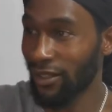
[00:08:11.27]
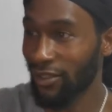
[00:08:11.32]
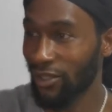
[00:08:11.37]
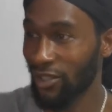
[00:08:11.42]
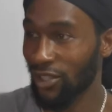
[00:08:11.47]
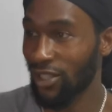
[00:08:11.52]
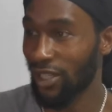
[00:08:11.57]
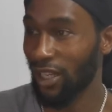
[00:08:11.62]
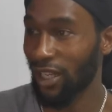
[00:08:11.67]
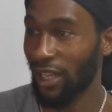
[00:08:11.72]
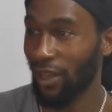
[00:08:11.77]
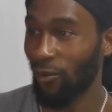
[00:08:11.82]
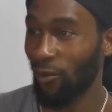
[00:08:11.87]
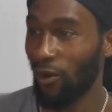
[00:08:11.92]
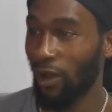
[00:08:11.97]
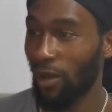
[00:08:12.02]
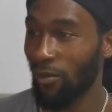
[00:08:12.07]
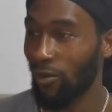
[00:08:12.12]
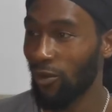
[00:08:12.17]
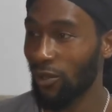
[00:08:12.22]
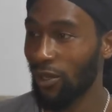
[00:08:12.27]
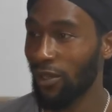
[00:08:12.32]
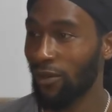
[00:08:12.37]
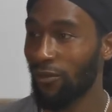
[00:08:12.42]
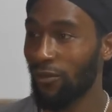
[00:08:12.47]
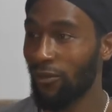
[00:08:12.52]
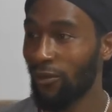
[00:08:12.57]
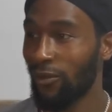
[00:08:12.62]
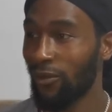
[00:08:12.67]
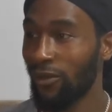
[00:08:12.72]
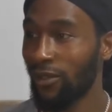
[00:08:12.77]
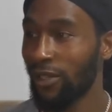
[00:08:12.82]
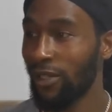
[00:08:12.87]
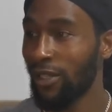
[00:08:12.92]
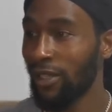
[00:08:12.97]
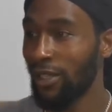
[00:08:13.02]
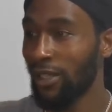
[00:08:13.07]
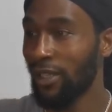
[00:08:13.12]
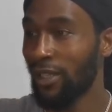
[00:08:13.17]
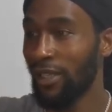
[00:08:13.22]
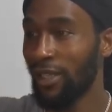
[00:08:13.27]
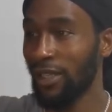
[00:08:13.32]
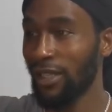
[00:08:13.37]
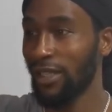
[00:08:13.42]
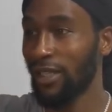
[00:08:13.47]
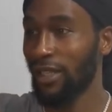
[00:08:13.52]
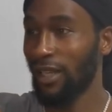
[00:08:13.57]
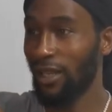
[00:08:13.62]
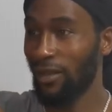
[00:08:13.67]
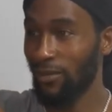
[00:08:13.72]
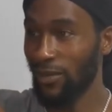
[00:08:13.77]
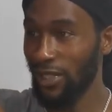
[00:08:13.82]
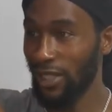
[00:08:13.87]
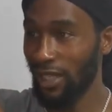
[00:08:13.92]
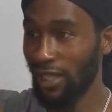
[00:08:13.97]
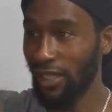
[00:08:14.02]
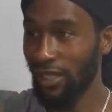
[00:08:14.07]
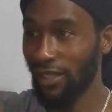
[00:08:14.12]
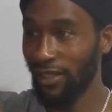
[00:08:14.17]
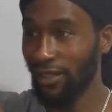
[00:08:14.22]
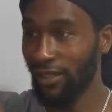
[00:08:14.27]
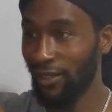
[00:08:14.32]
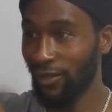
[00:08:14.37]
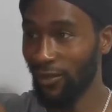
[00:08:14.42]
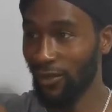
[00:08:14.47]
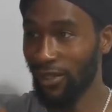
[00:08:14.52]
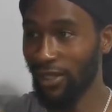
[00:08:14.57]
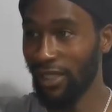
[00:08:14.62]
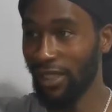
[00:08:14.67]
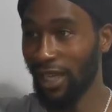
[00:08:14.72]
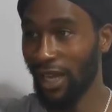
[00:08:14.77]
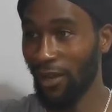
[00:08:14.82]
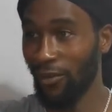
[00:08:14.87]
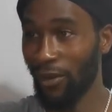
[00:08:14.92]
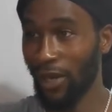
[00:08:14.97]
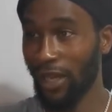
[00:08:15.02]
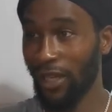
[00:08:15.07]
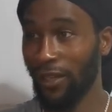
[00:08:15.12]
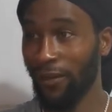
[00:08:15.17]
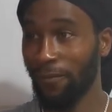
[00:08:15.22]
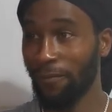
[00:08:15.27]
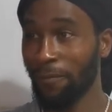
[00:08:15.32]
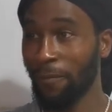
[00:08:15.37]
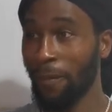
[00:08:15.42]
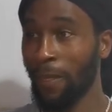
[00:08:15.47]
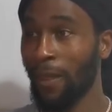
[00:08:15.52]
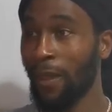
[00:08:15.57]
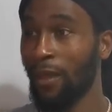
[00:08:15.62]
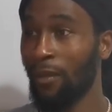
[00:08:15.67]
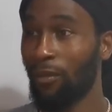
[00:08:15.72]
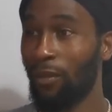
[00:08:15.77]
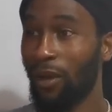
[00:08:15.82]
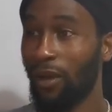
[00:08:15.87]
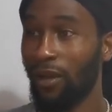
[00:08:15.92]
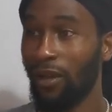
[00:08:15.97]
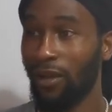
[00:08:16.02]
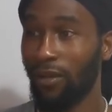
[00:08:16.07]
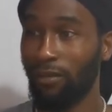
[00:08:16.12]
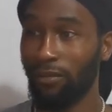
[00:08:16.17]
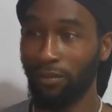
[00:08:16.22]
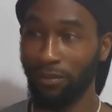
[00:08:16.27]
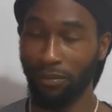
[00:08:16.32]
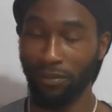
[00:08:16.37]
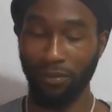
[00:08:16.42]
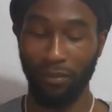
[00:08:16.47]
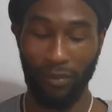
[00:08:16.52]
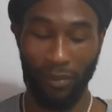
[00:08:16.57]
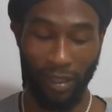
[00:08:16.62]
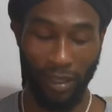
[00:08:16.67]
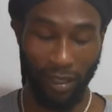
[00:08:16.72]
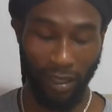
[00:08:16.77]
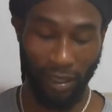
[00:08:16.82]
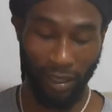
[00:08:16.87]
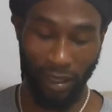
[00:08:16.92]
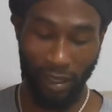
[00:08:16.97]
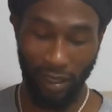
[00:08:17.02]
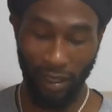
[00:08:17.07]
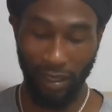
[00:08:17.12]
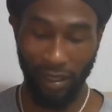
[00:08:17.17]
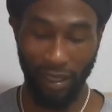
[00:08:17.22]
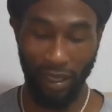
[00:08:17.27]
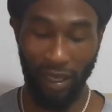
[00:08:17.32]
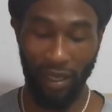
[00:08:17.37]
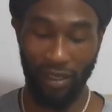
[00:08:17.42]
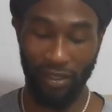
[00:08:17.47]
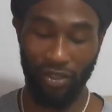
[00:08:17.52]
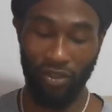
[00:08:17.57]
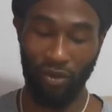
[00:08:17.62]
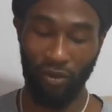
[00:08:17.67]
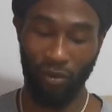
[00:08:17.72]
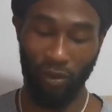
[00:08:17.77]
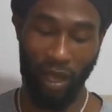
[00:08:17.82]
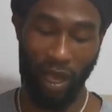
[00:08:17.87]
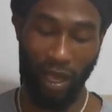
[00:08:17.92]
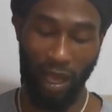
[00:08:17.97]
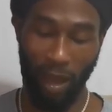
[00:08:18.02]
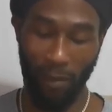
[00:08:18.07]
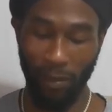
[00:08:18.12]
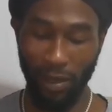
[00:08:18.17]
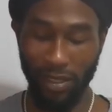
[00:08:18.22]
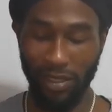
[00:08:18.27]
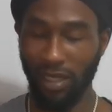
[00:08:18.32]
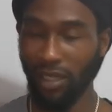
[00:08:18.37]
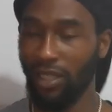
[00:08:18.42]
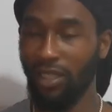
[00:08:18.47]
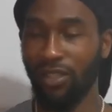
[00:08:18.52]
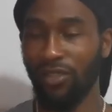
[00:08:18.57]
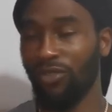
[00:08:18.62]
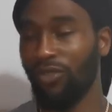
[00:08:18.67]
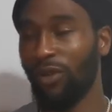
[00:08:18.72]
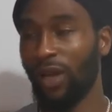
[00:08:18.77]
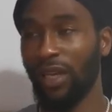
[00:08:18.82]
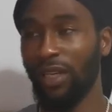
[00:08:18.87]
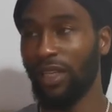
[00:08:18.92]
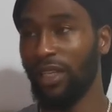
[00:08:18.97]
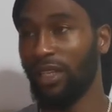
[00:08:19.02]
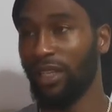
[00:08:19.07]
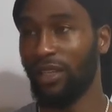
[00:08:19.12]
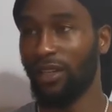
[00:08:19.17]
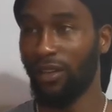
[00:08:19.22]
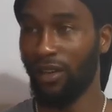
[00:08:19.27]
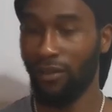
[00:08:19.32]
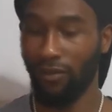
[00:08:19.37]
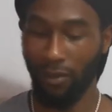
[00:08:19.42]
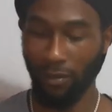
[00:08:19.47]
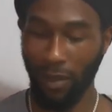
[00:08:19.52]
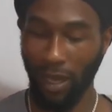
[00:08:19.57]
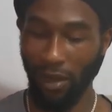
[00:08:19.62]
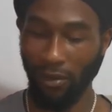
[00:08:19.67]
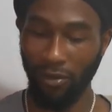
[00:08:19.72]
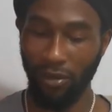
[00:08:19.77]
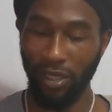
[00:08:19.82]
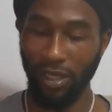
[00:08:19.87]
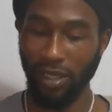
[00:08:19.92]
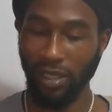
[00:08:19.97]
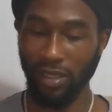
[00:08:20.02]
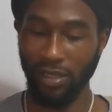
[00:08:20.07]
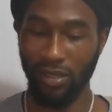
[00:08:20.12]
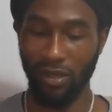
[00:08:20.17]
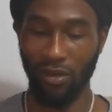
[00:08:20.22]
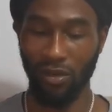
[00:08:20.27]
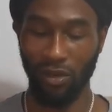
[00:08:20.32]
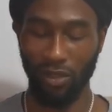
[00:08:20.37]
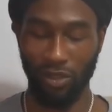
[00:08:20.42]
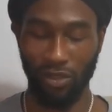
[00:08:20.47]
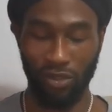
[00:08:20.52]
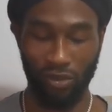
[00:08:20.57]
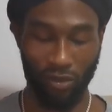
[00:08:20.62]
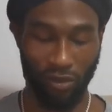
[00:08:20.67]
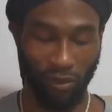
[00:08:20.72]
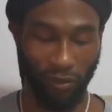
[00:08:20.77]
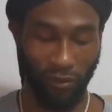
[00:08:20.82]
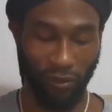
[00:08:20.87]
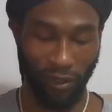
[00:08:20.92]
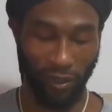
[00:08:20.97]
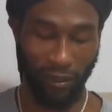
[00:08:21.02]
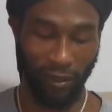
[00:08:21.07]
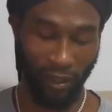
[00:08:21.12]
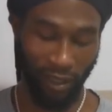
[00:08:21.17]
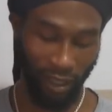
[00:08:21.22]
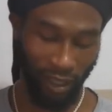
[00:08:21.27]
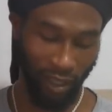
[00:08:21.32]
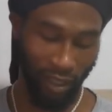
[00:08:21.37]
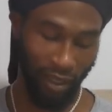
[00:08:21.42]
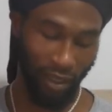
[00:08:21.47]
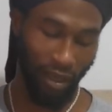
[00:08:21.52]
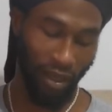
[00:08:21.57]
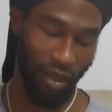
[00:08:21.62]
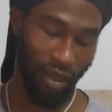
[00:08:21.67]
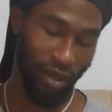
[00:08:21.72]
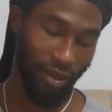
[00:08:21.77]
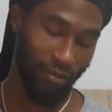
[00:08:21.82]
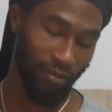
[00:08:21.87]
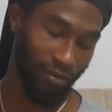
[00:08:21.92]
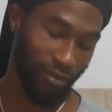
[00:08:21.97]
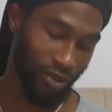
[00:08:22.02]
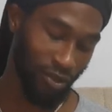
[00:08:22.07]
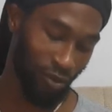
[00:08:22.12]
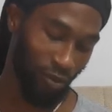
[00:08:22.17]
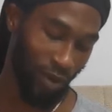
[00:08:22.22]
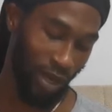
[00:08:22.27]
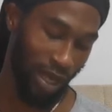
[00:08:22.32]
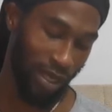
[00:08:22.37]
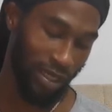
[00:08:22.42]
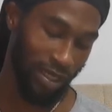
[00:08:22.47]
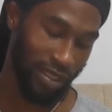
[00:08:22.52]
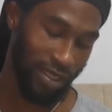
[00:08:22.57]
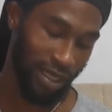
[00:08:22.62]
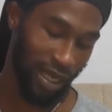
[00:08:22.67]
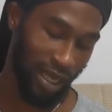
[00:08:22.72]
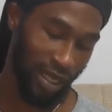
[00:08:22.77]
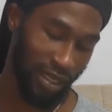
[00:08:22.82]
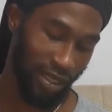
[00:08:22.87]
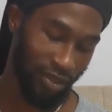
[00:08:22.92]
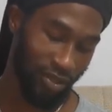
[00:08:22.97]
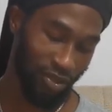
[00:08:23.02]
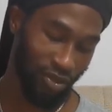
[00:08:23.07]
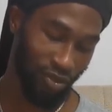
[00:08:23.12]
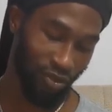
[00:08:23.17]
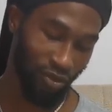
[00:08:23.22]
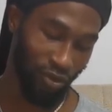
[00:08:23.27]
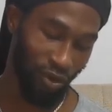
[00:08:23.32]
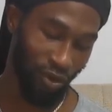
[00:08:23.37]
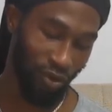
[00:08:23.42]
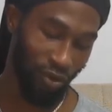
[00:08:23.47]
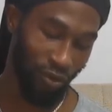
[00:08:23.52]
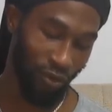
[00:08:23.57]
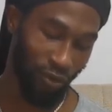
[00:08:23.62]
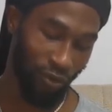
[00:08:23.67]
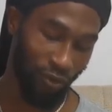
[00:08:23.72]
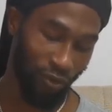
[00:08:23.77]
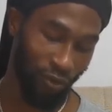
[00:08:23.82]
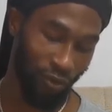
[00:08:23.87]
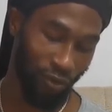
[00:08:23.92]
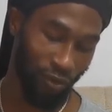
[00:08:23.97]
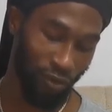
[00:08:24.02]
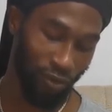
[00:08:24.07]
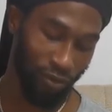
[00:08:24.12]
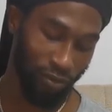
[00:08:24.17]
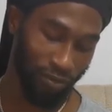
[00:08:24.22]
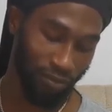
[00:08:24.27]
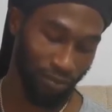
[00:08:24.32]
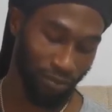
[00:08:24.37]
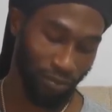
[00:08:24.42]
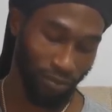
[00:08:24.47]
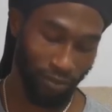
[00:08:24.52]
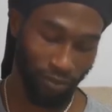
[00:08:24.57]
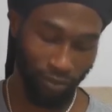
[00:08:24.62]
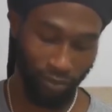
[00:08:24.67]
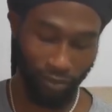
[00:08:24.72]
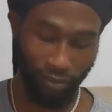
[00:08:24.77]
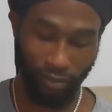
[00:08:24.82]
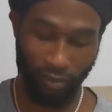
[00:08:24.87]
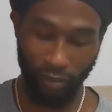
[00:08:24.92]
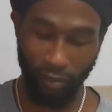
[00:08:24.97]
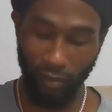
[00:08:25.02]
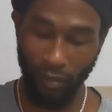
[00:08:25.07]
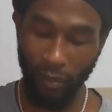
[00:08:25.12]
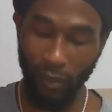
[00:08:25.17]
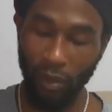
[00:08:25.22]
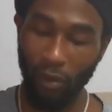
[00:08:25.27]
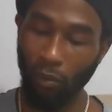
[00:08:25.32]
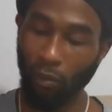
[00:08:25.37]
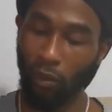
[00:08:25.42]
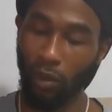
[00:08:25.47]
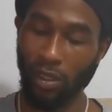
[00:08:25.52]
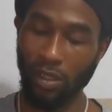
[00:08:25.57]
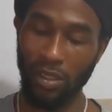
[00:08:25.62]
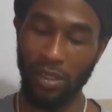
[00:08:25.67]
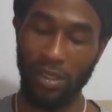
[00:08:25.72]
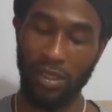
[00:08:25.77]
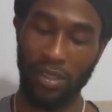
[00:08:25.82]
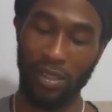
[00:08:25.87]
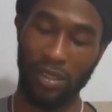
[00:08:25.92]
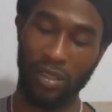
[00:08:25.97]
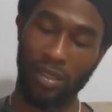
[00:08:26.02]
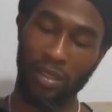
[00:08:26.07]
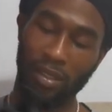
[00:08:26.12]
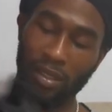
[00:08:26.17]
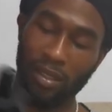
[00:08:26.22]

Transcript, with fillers: just to get what I'm looking for. Yeah, I'm saying a little DIYing, but um, yeah. So I basically knew I needed another battery. Is the long and short of it. Um, so what I decided to go for was,